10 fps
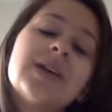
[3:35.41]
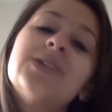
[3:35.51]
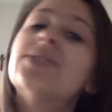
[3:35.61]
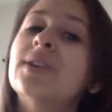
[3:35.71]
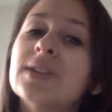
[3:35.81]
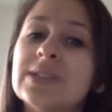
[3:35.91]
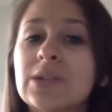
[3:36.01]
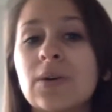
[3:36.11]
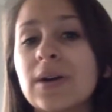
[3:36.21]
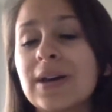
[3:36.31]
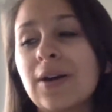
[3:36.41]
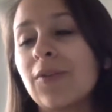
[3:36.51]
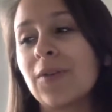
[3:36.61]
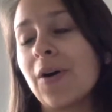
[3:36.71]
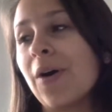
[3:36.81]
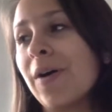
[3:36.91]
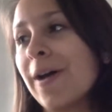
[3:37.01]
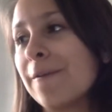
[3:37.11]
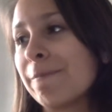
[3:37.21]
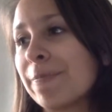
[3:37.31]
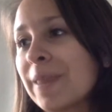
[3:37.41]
such a good story overall. And